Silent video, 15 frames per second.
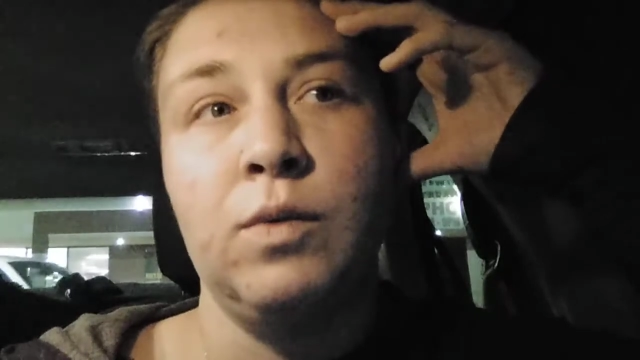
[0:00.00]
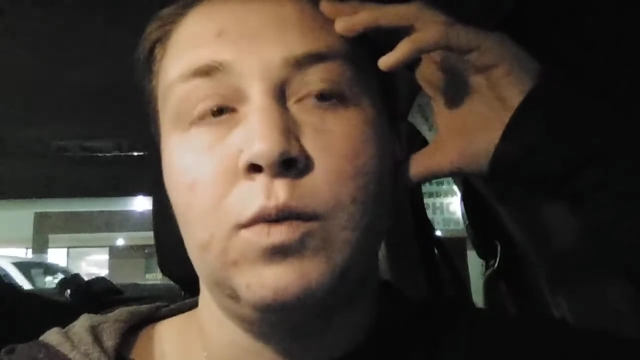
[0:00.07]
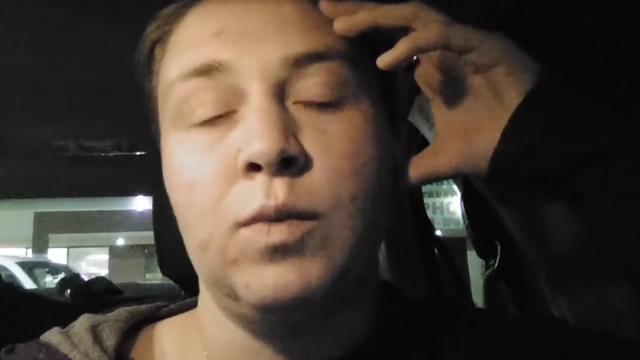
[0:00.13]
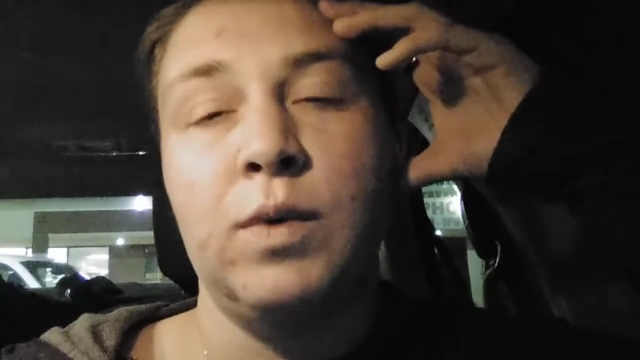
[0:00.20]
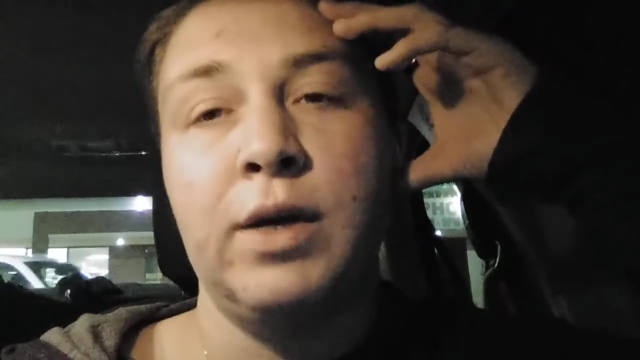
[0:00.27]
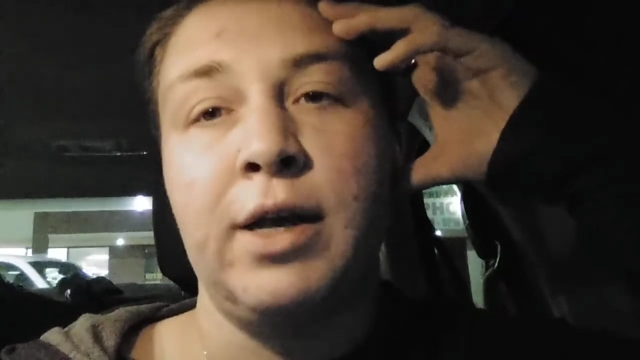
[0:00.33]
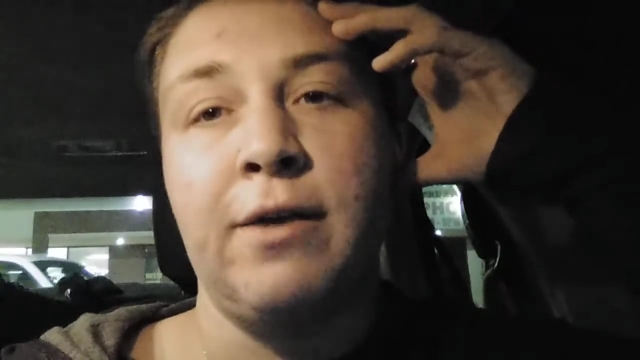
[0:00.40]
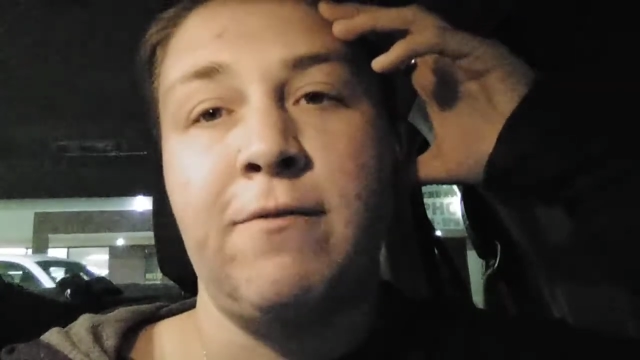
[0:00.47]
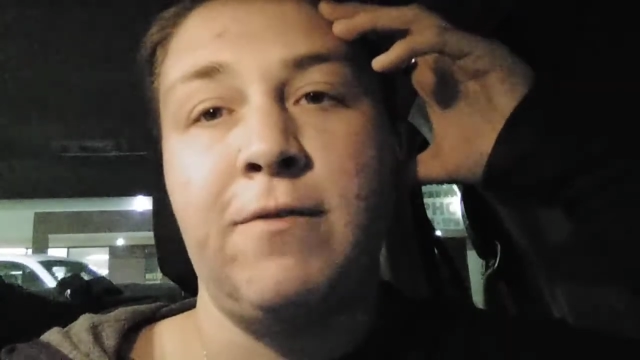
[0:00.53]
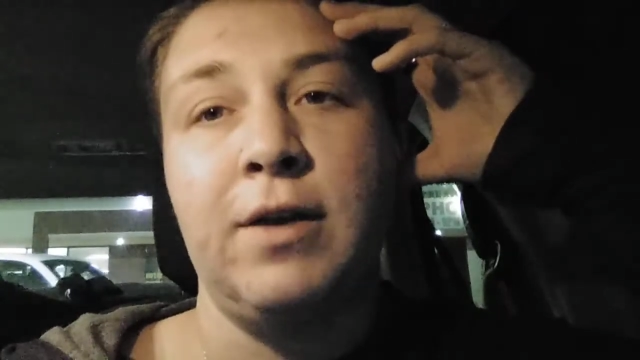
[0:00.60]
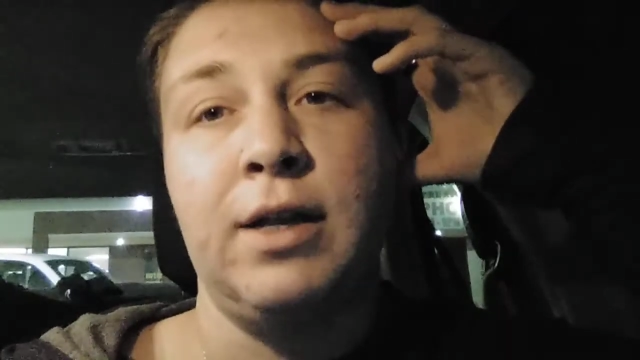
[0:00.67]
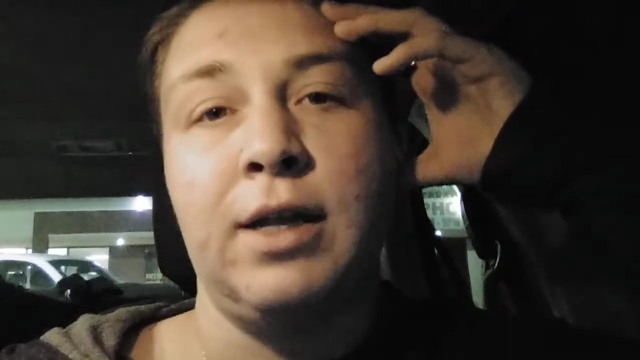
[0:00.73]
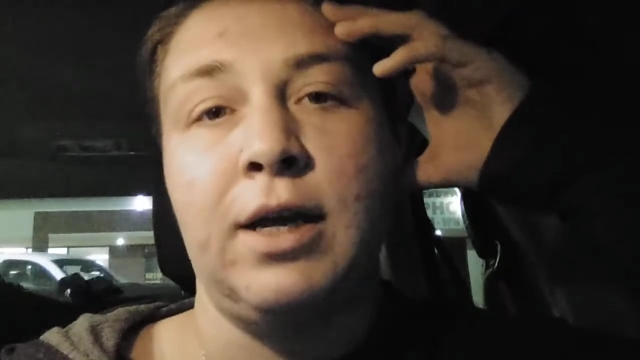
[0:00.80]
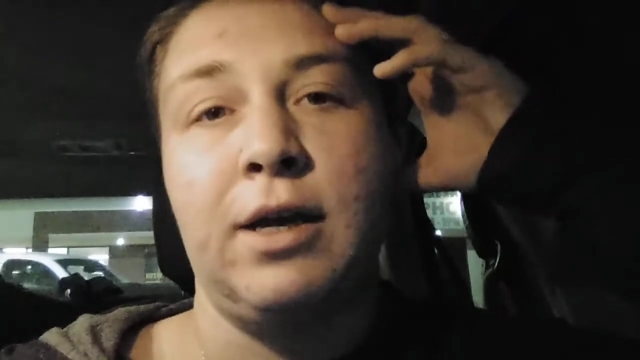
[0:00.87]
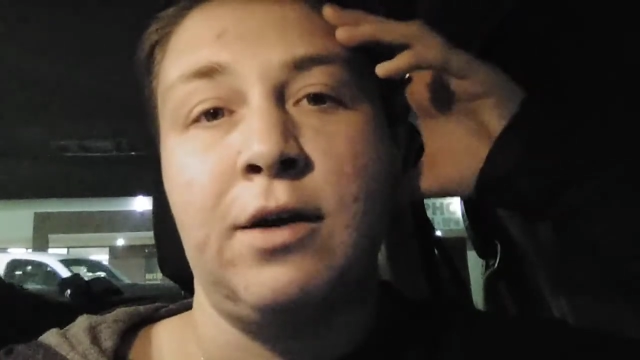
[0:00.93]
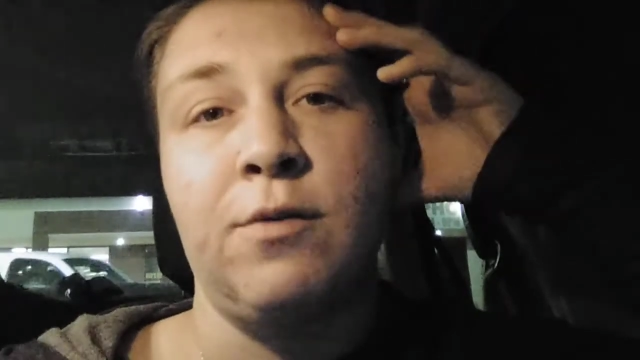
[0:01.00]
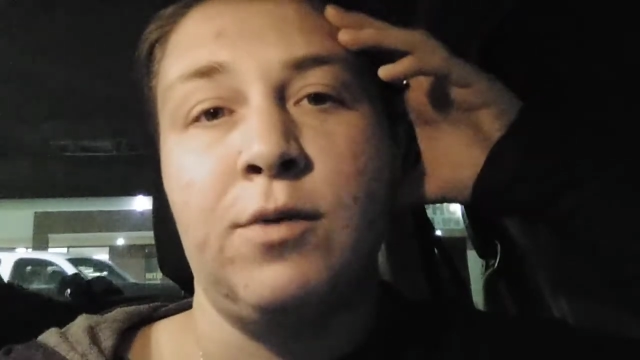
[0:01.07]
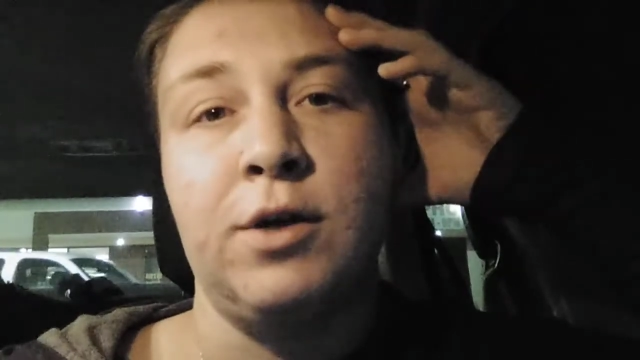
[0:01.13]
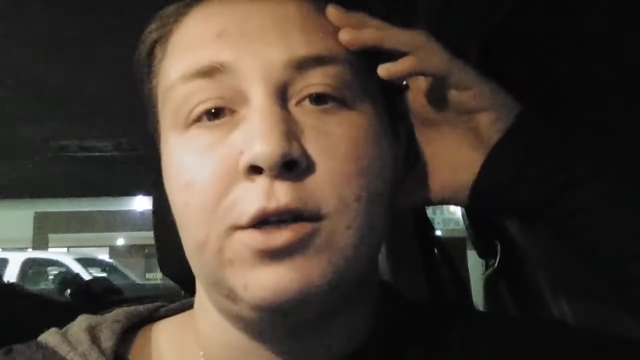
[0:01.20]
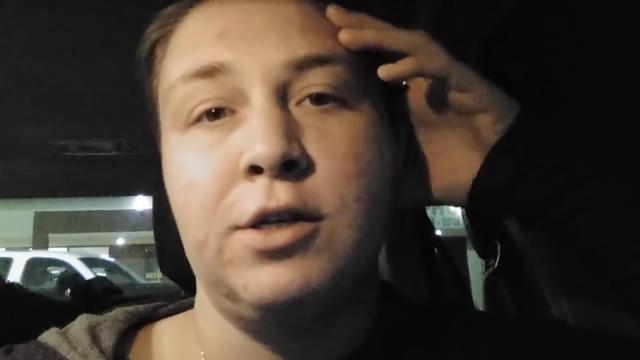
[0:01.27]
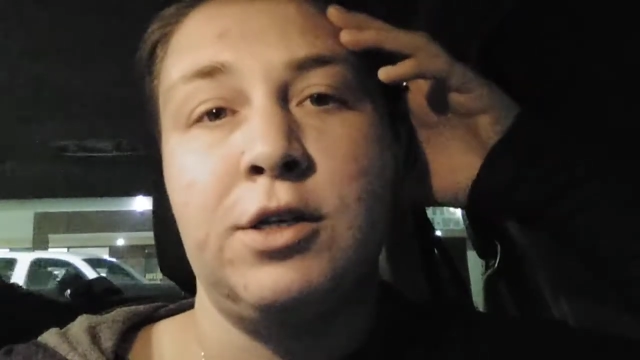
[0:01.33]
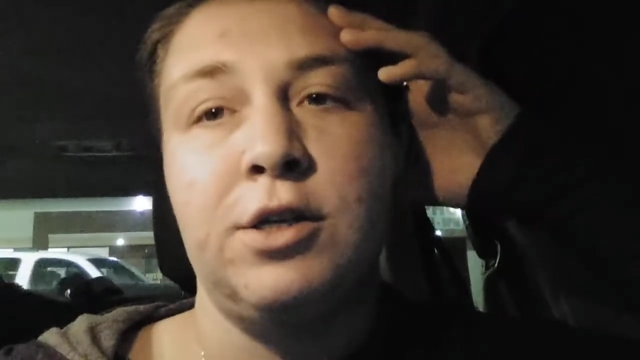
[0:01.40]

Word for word: what I feel like I want